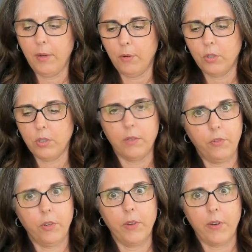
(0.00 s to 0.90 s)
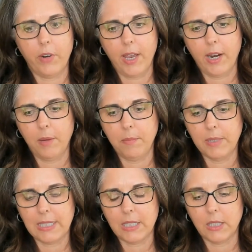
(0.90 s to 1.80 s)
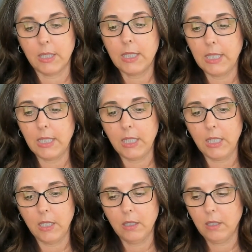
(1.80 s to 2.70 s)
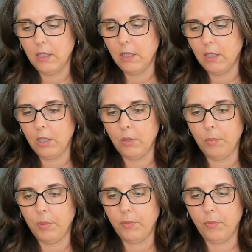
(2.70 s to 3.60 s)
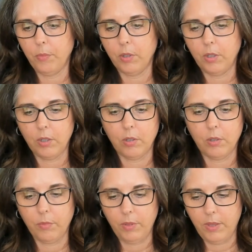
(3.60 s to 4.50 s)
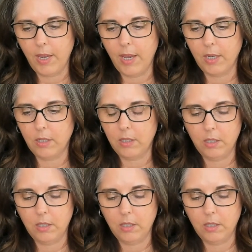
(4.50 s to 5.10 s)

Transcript: Of course, if you've ever had hibiscus tea, you would be familiar with that